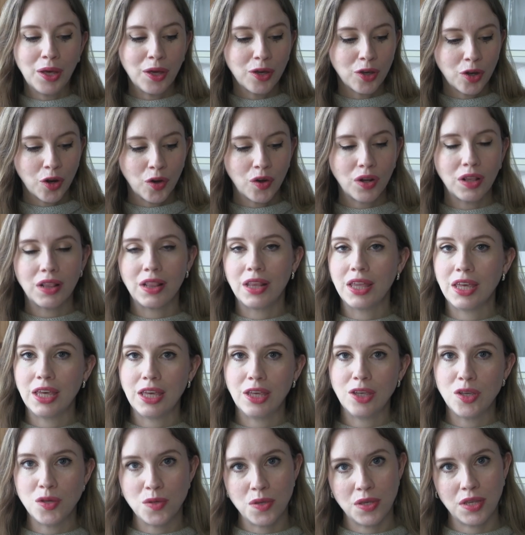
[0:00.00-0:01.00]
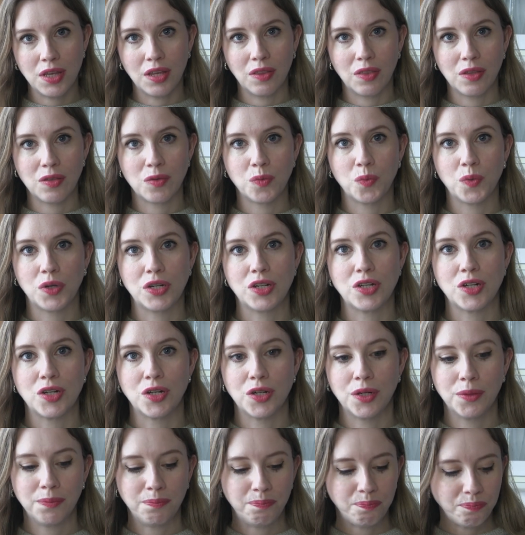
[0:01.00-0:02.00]
currently using this
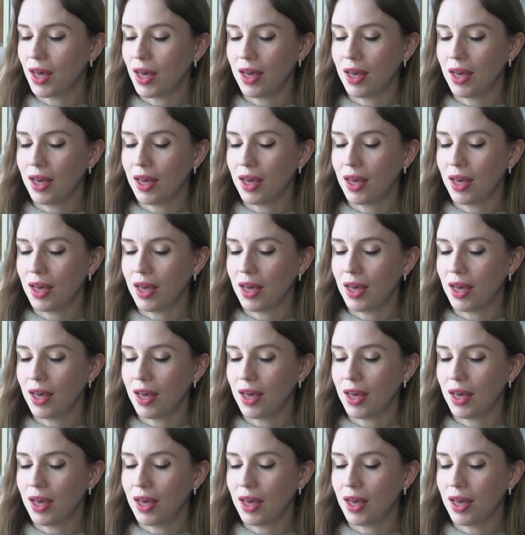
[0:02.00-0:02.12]
winter.